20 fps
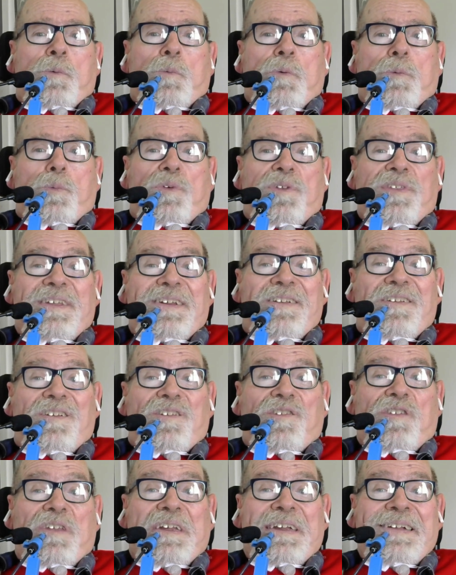We were then
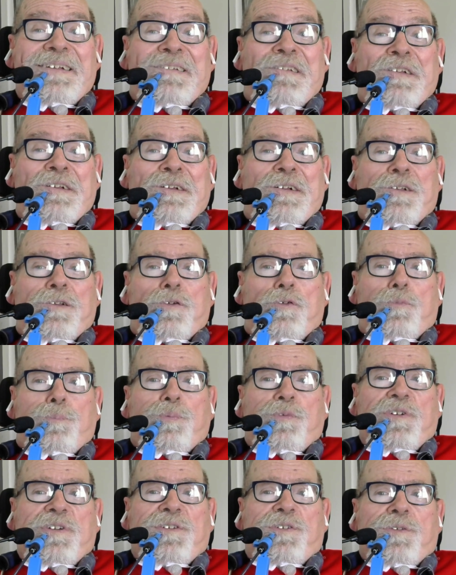assigned a new
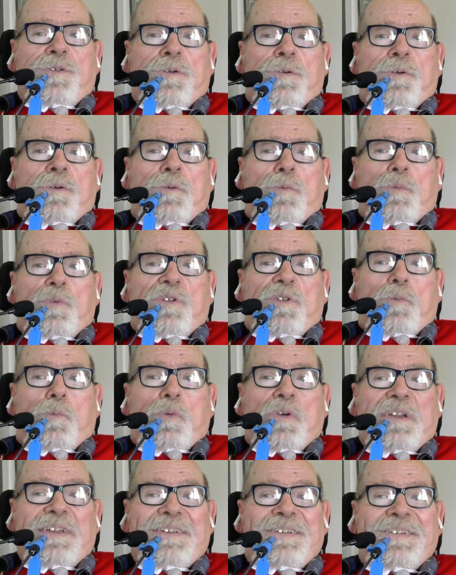priest who was
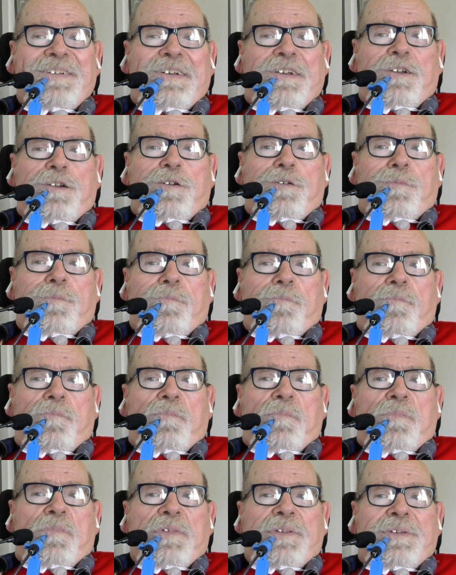quite young.
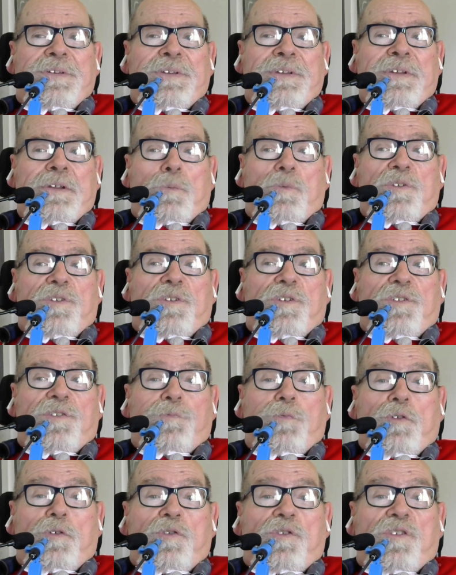It was his
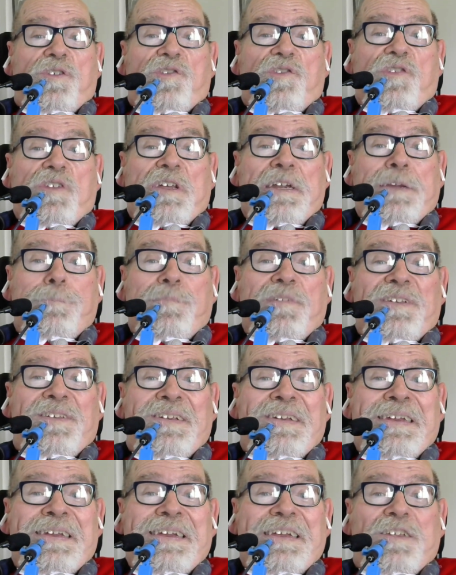first assignment
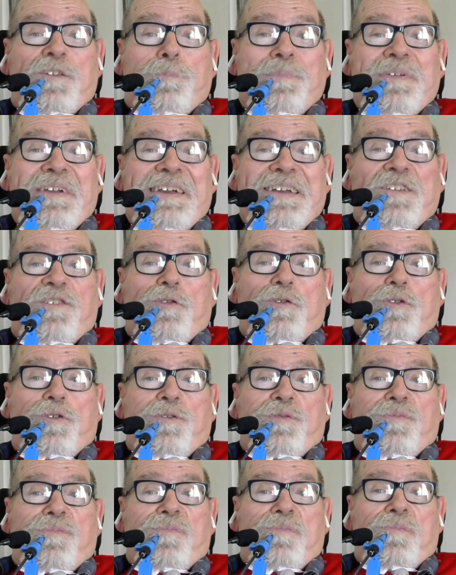as
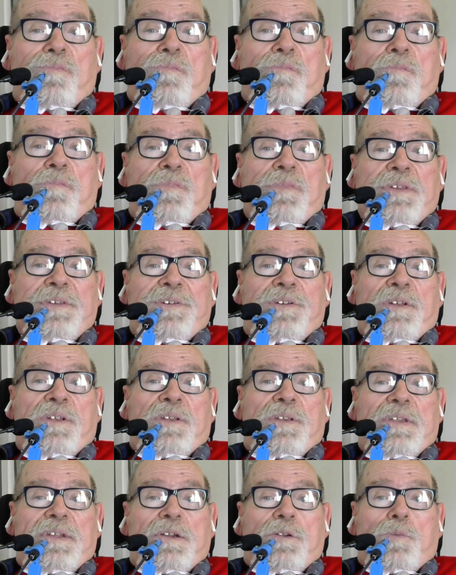pastor.
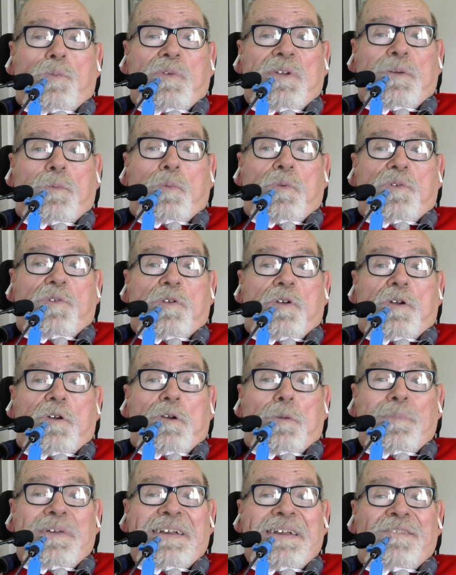Next week, we'll
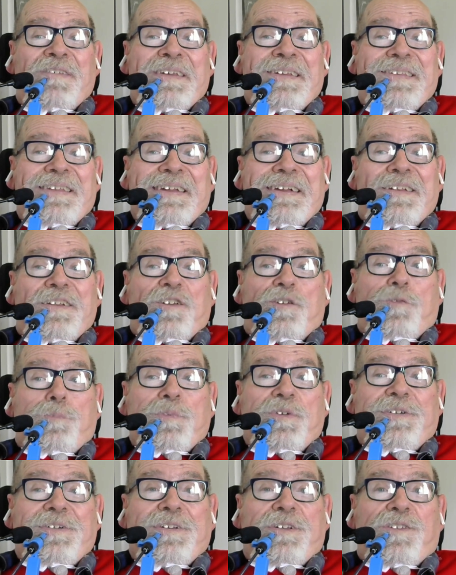talk about that
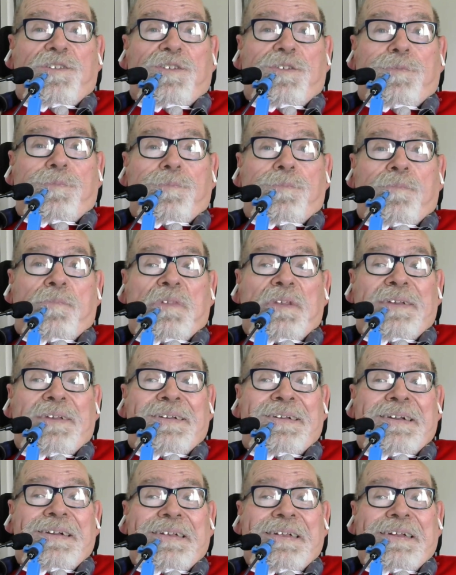experience
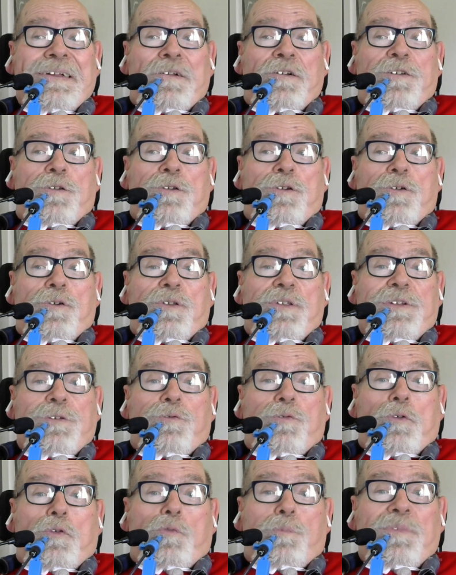and how it nearly
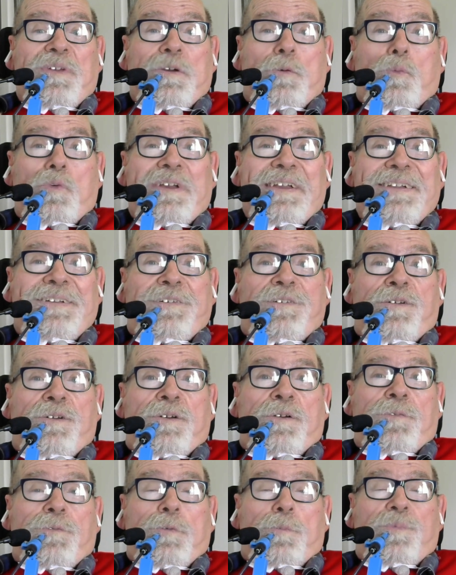drove me away
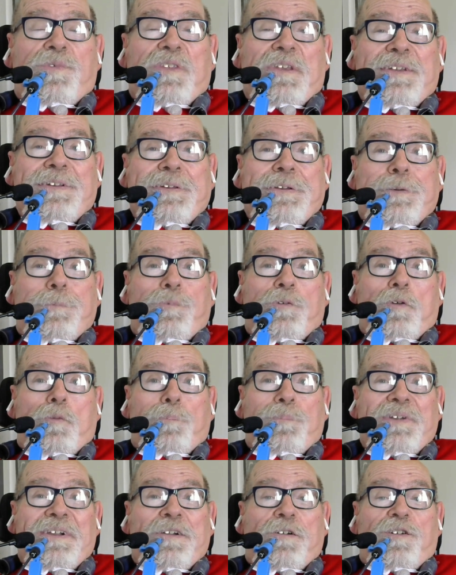from St. Gabriel
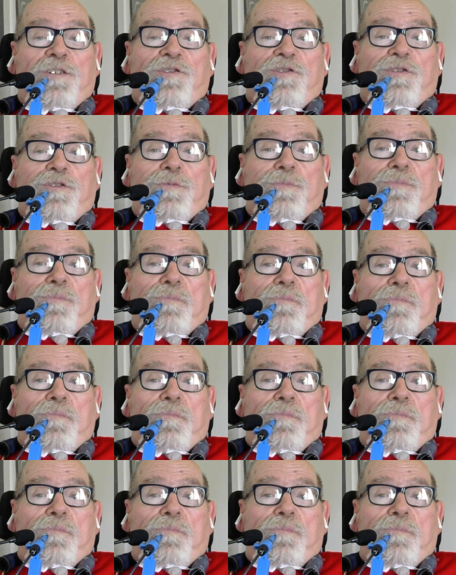Parish.